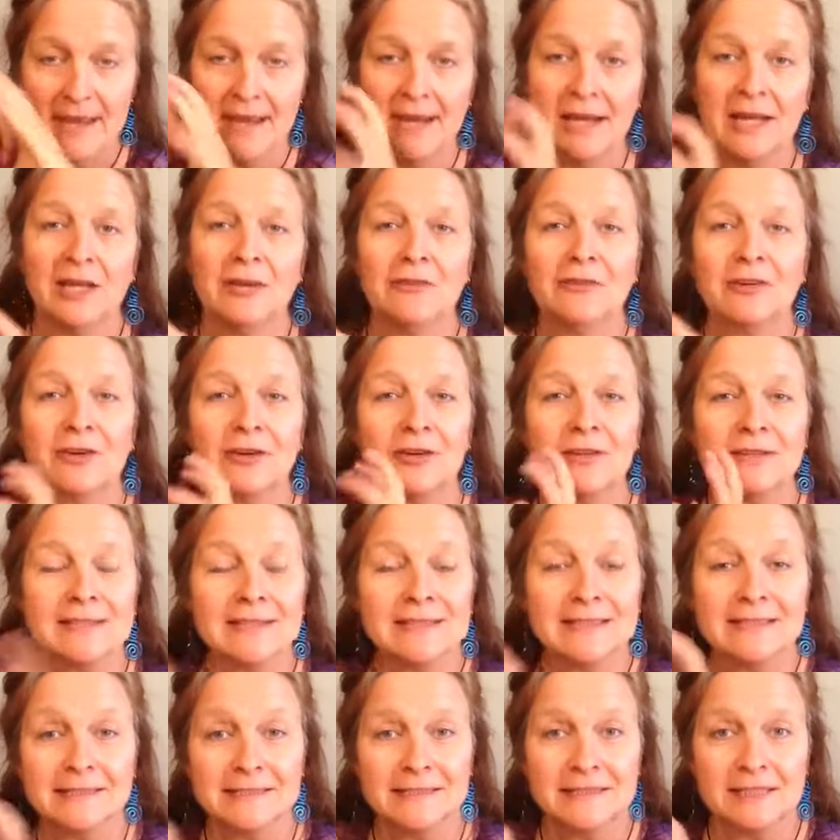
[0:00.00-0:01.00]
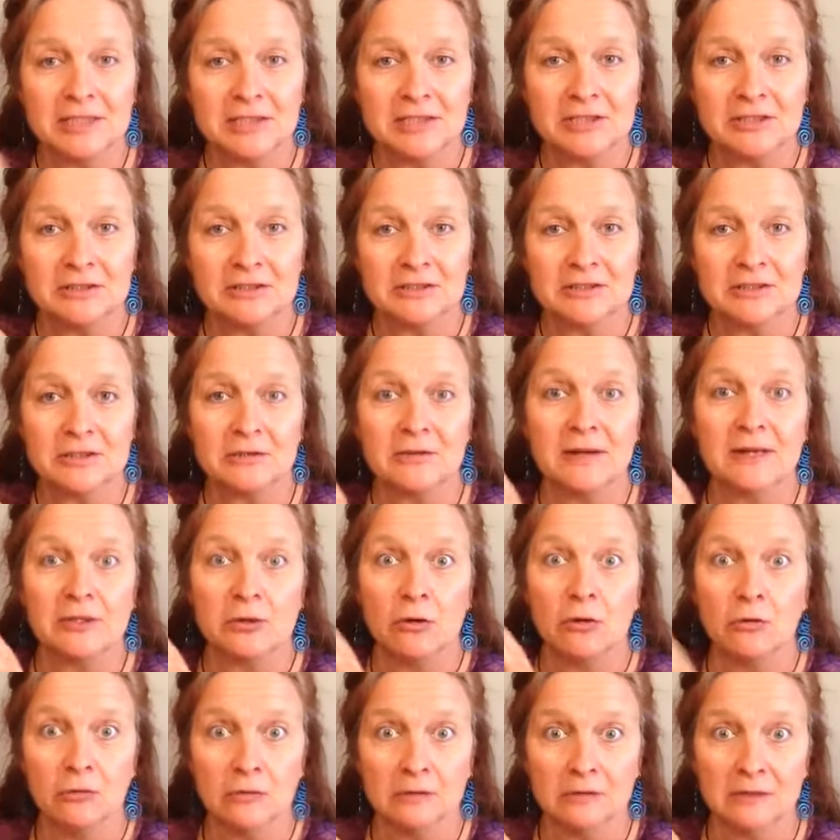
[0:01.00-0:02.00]
And you've got all these little tissues trying to
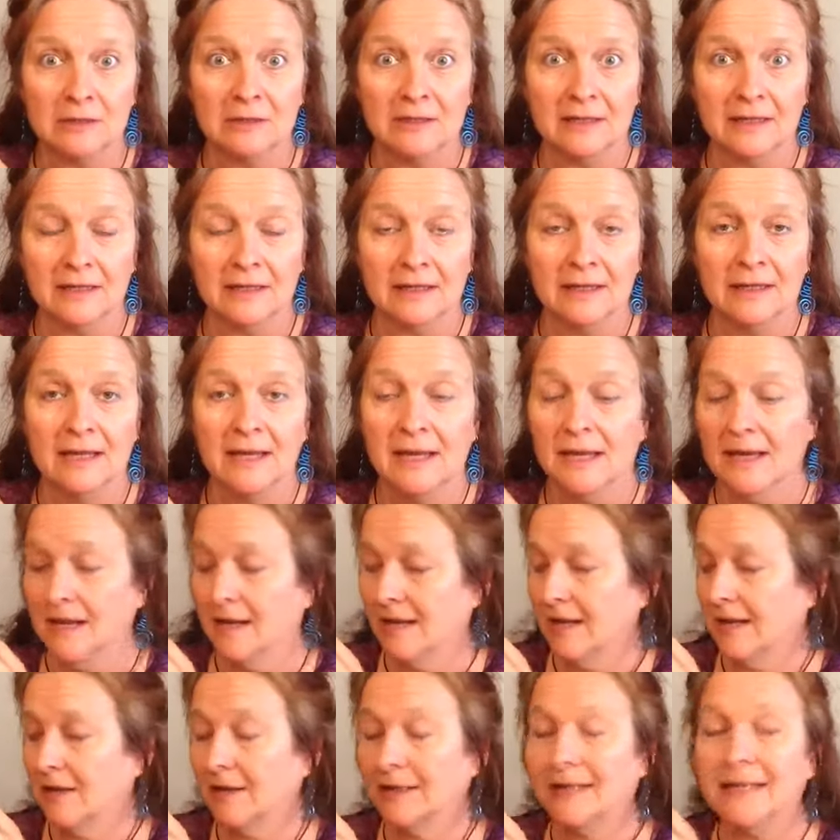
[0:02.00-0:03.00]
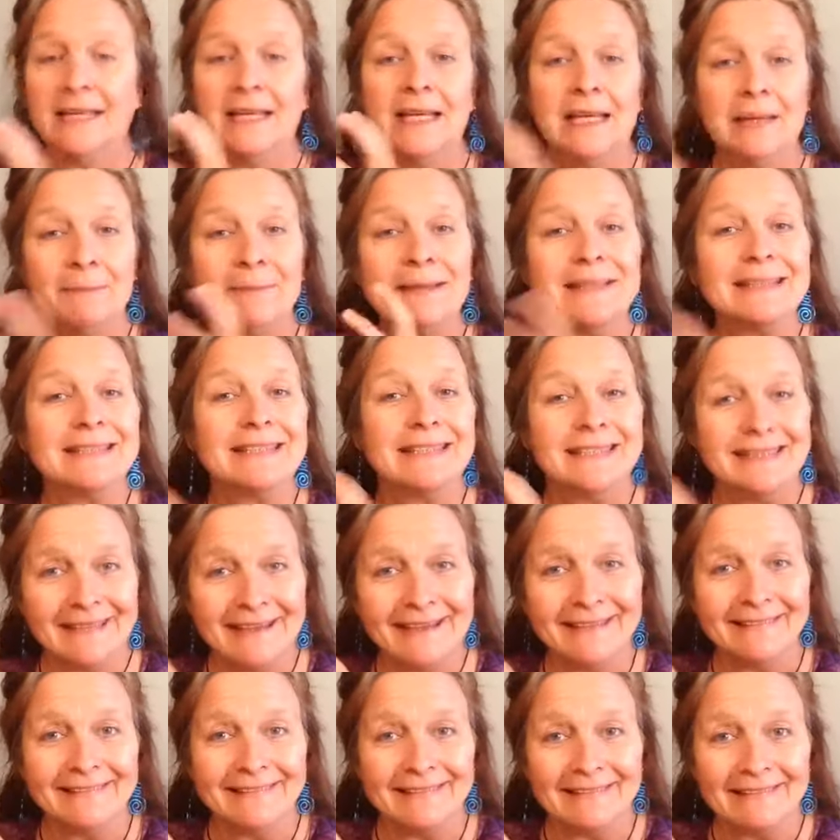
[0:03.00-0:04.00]
hold on and keep it
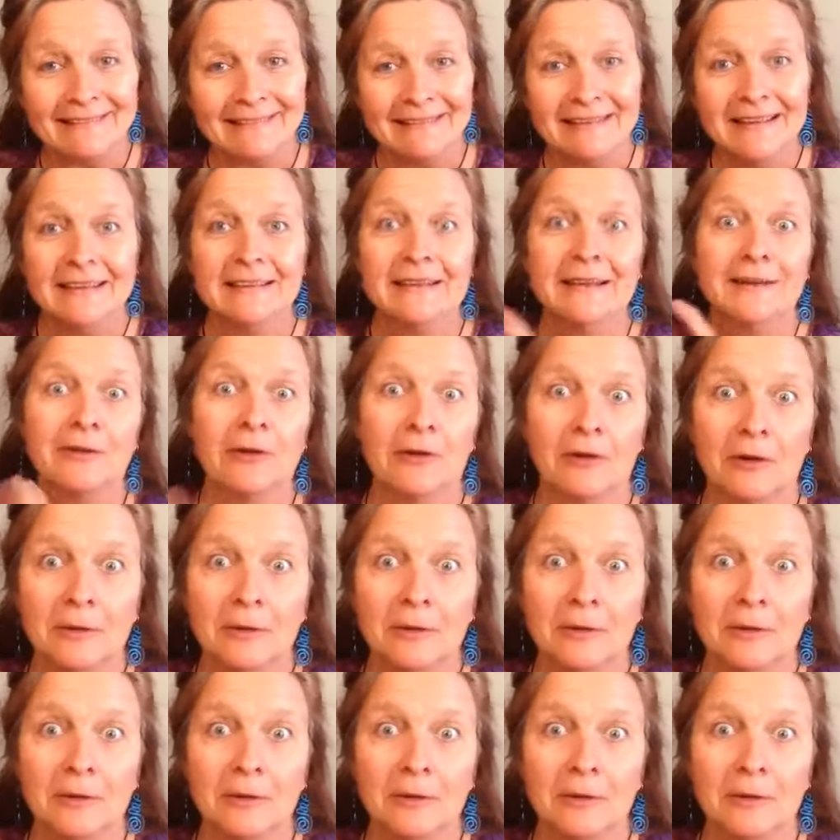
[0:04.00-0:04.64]
together that